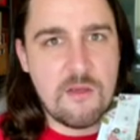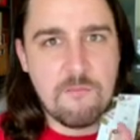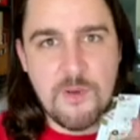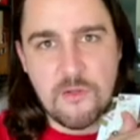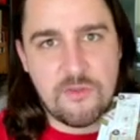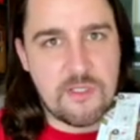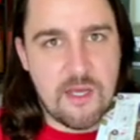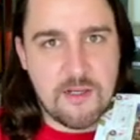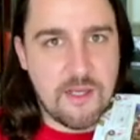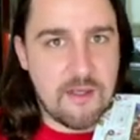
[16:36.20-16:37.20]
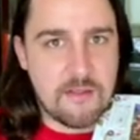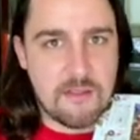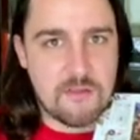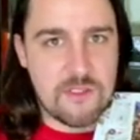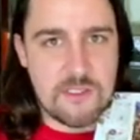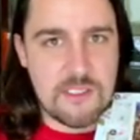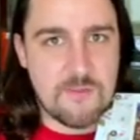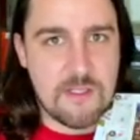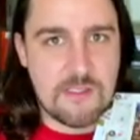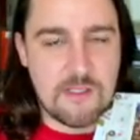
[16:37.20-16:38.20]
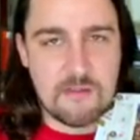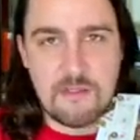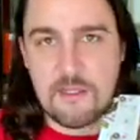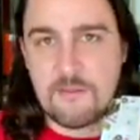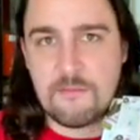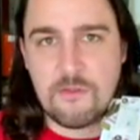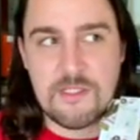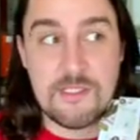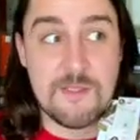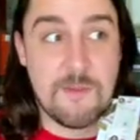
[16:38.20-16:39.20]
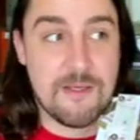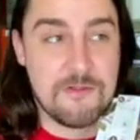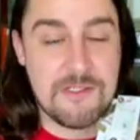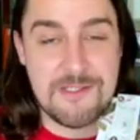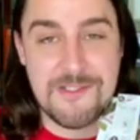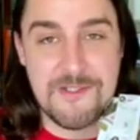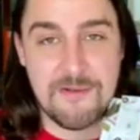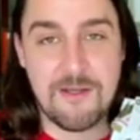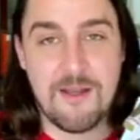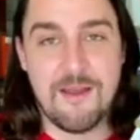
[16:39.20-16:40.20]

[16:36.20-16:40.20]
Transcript: Both Gaga and Kristen Spencer, like Kristen Stewart,